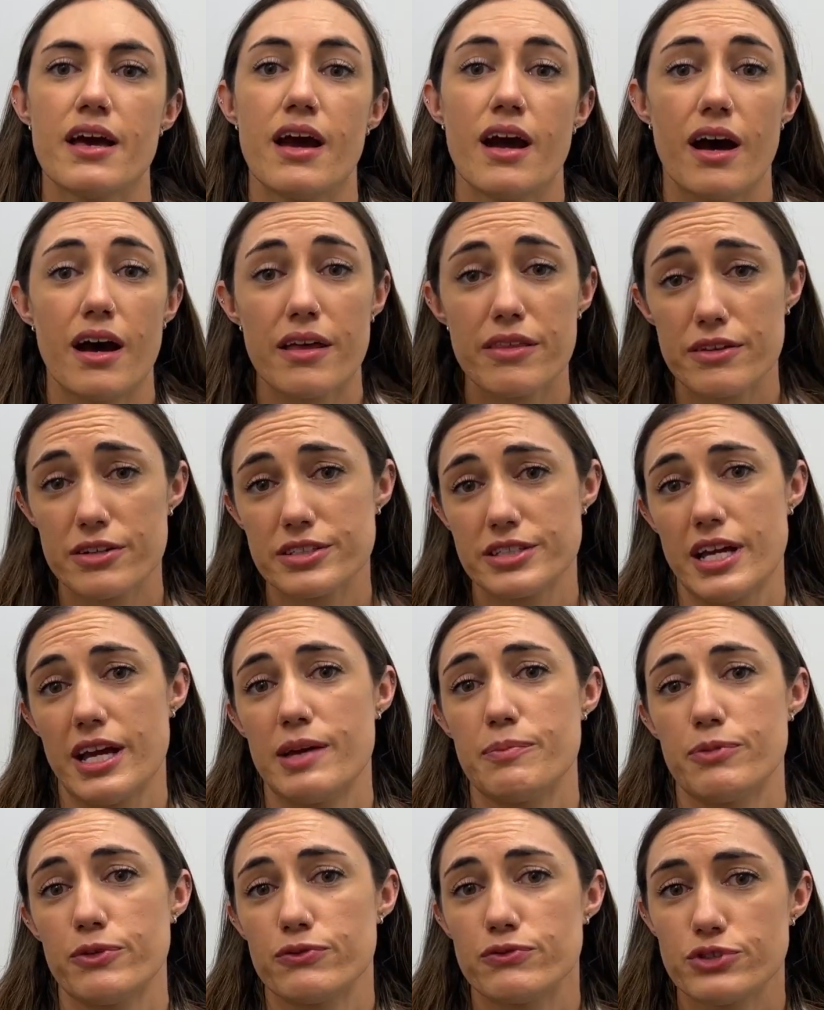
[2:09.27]
other
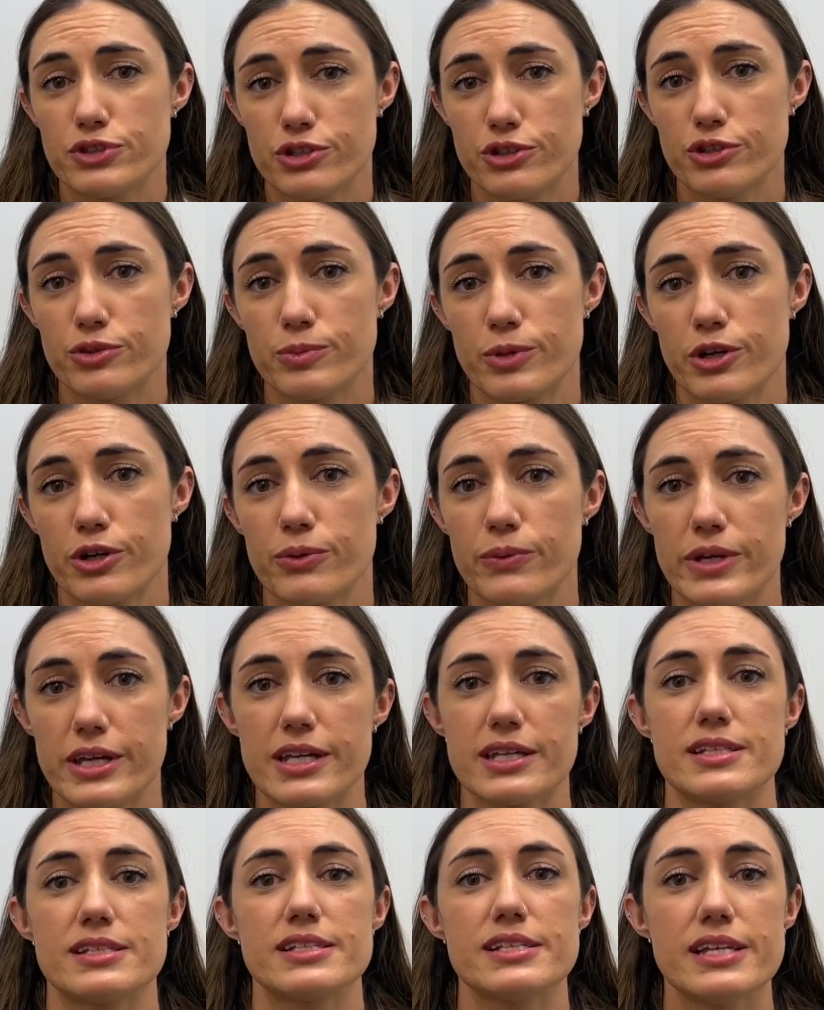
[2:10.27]
type of tumor we
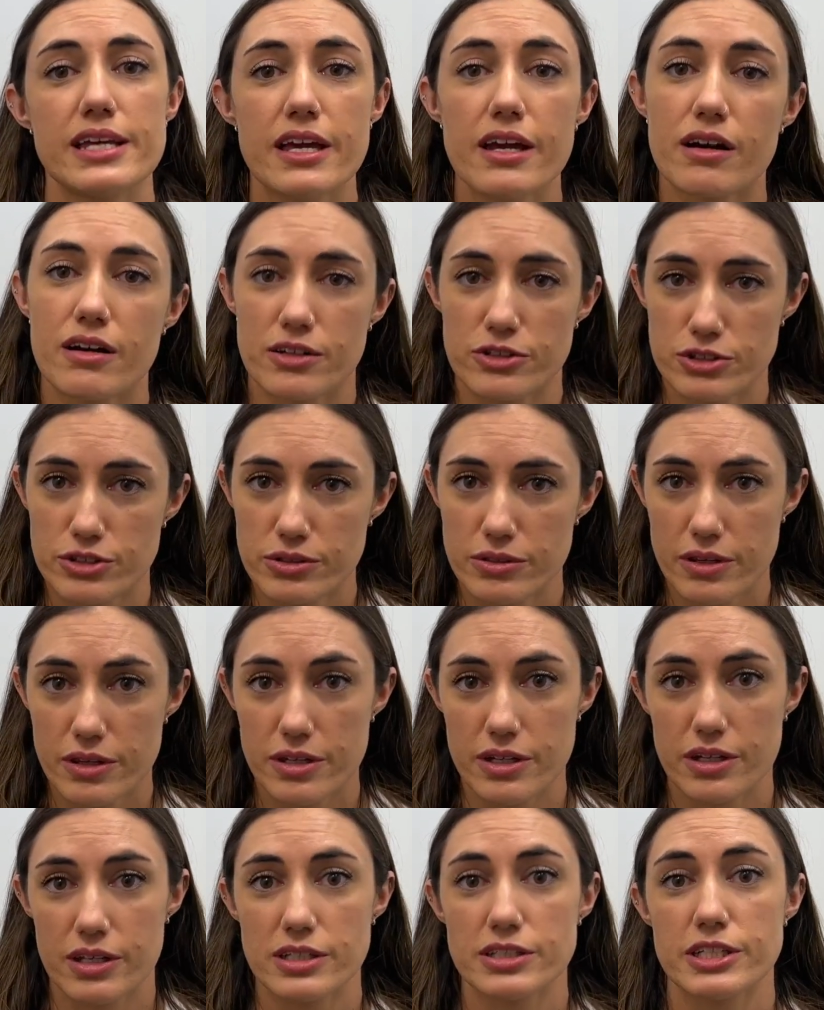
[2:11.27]
can see on
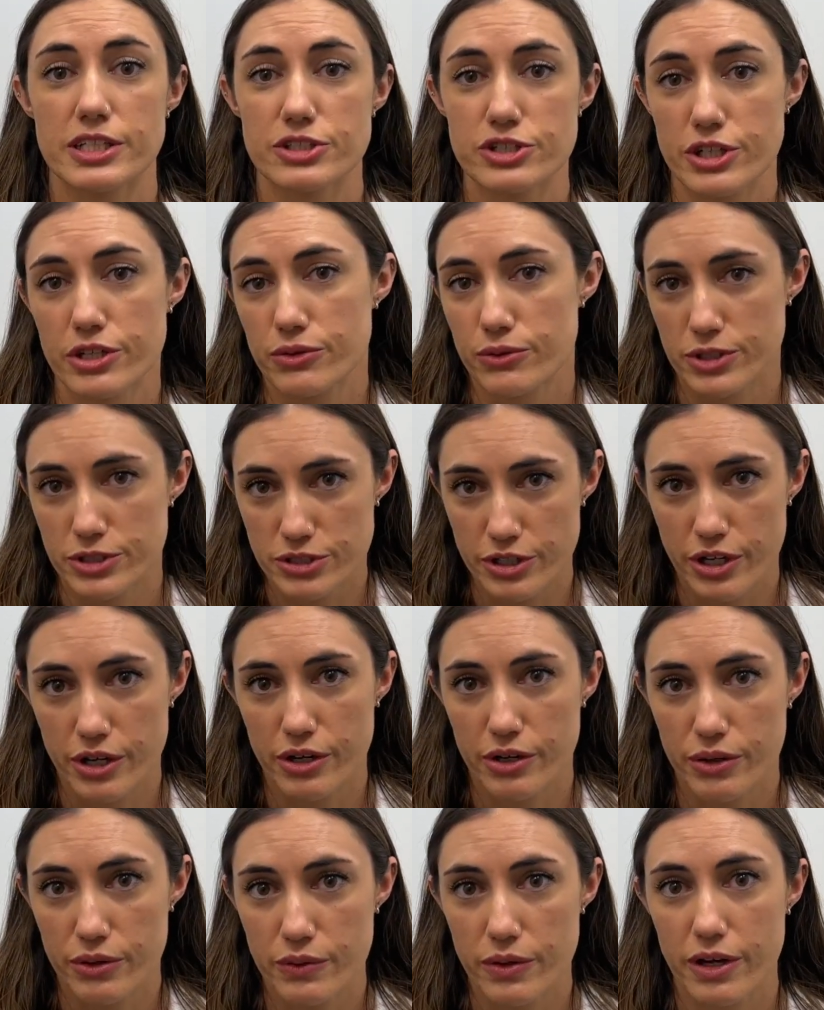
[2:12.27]
the digit or
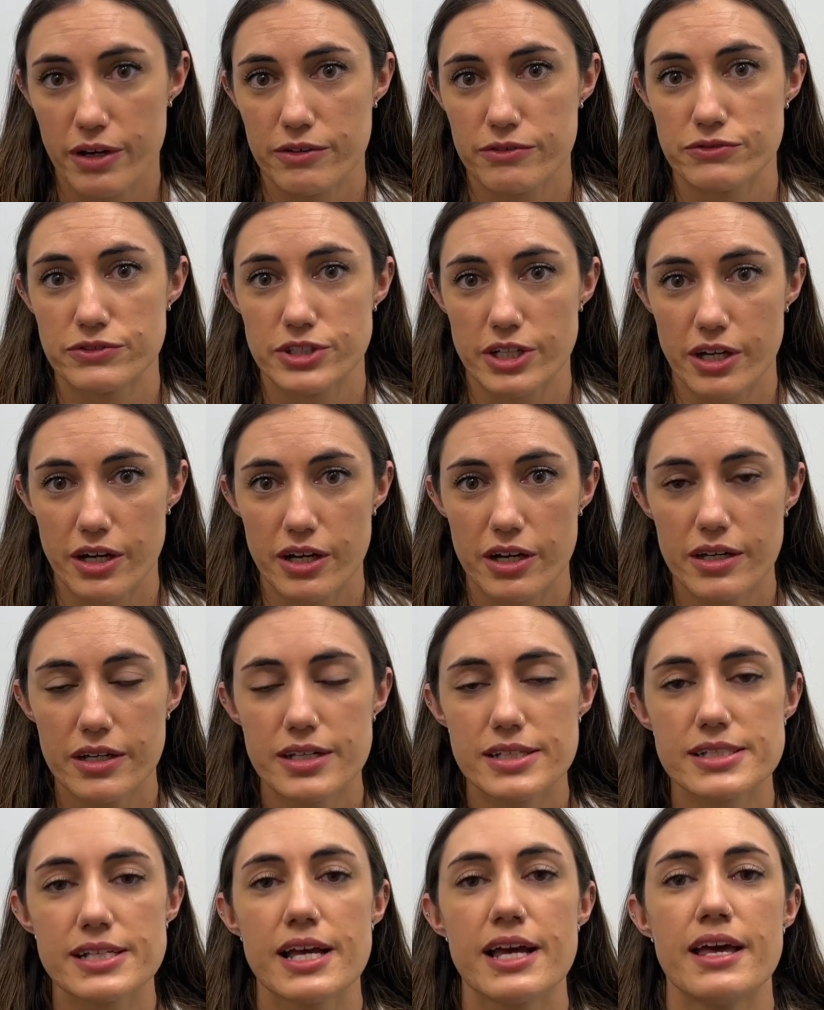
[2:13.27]
toe of
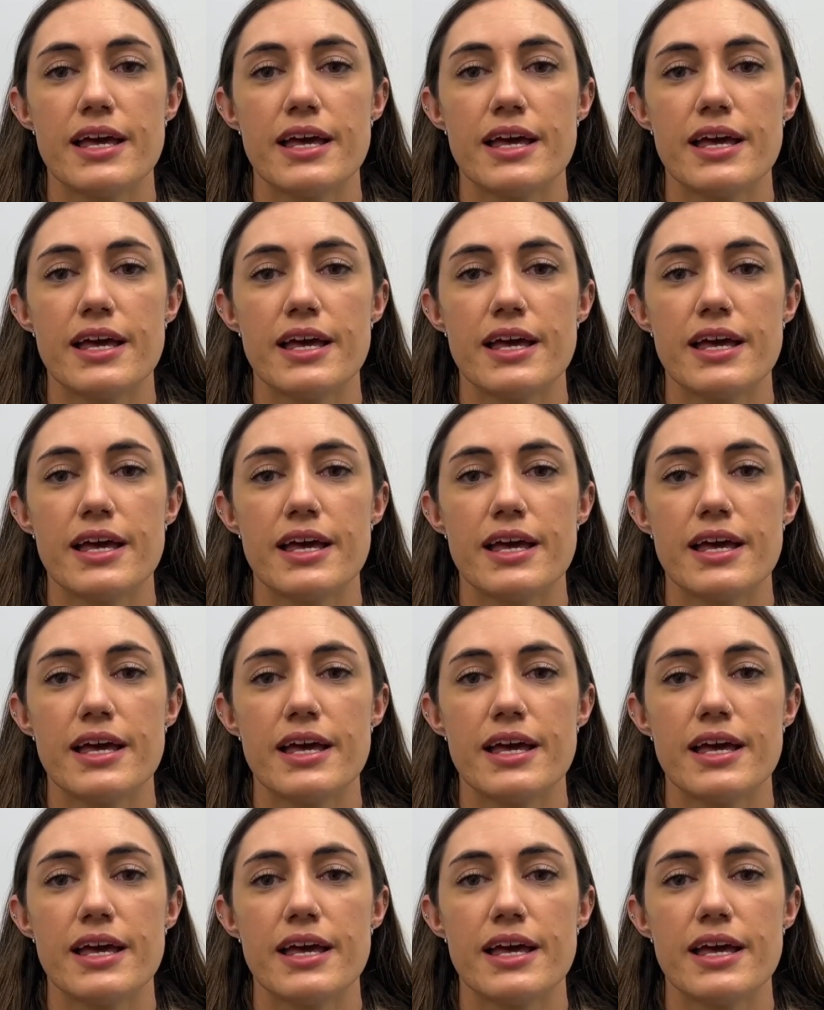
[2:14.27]
dogs